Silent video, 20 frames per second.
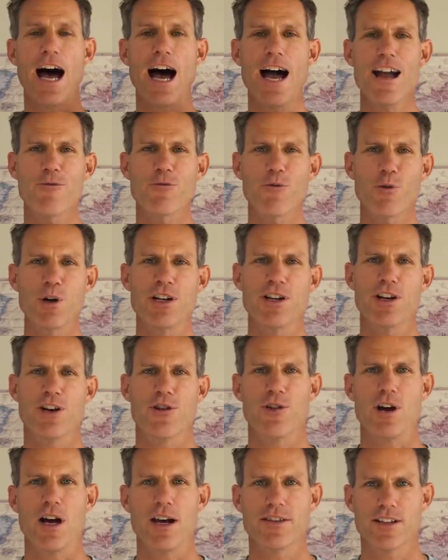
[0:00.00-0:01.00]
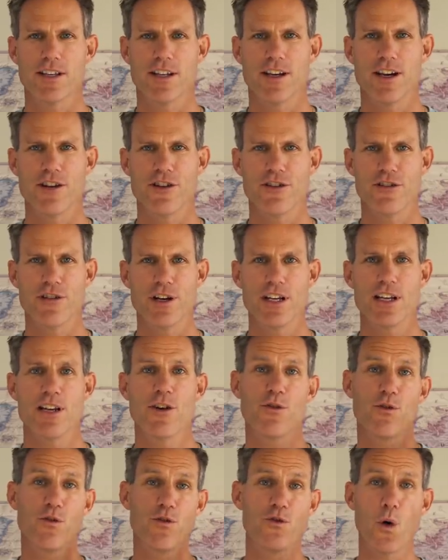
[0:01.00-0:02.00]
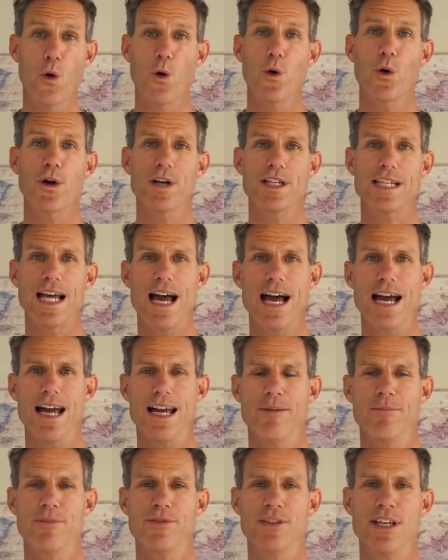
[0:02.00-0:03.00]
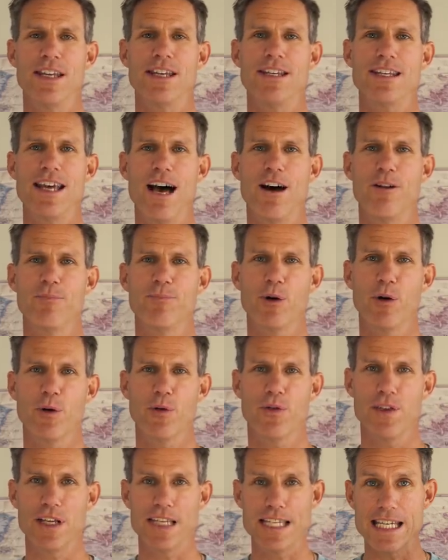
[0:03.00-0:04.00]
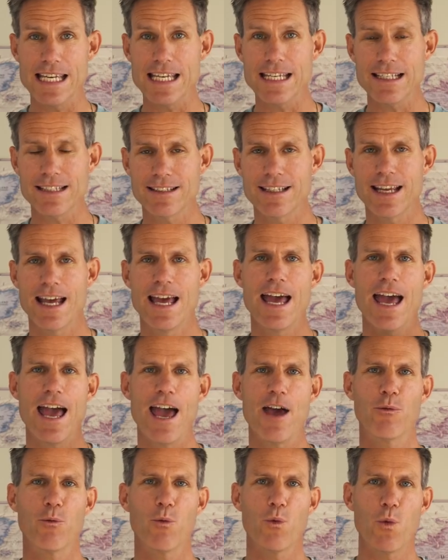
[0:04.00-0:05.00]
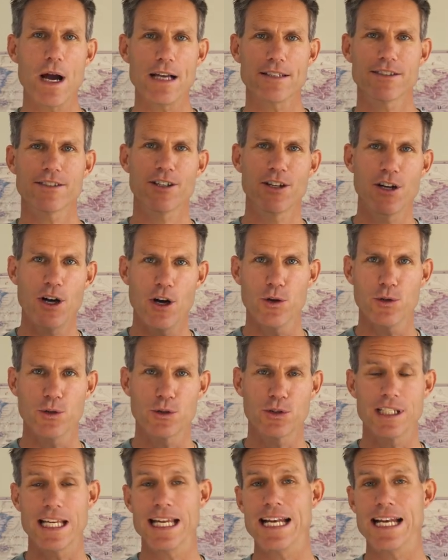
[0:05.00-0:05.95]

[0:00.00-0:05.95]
I've ridden across the country 4 times and down both the East and West Coast,